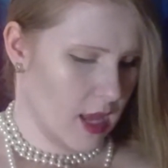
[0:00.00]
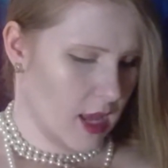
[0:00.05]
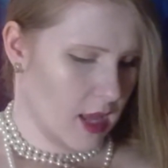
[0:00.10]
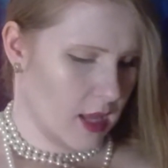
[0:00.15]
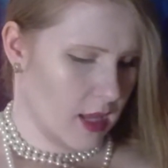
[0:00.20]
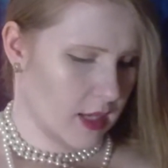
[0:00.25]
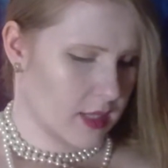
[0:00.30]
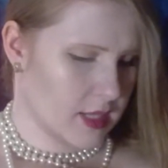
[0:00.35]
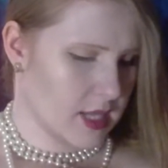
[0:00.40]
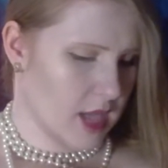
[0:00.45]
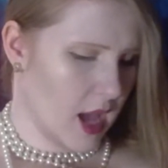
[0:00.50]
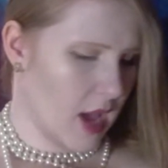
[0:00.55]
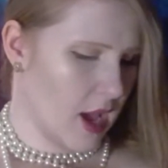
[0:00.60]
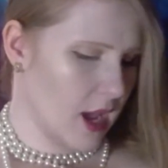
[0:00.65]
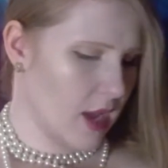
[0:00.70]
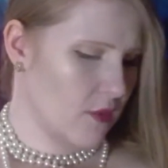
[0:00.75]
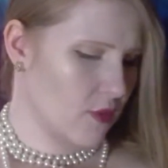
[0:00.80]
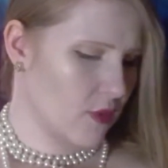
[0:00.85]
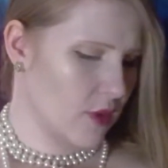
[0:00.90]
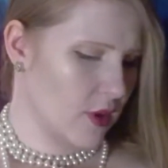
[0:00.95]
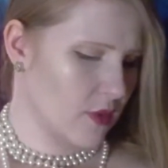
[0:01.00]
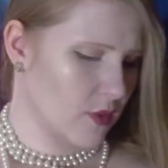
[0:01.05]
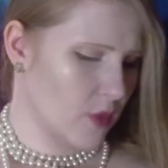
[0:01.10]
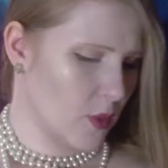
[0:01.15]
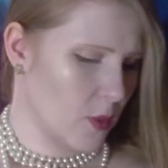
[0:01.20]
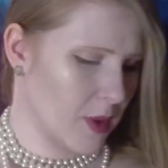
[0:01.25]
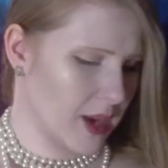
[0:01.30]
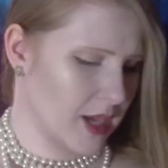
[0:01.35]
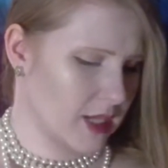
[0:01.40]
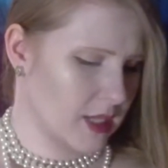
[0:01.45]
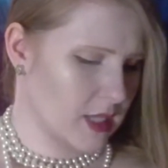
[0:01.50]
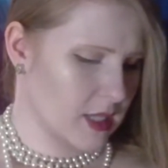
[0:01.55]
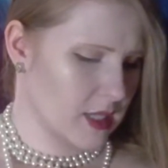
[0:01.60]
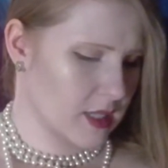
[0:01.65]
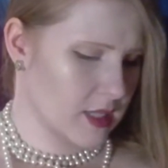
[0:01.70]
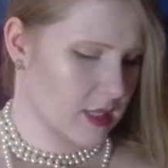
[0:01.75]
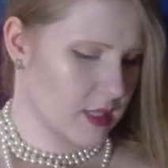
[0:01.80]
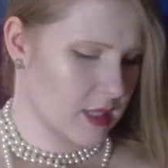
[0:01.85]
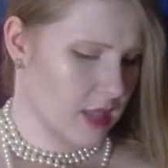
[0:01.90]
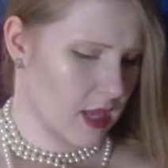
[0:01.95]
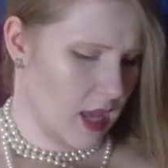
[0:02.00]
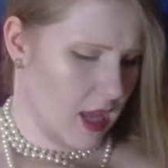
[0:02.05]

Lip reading: like to ivory for whiteness,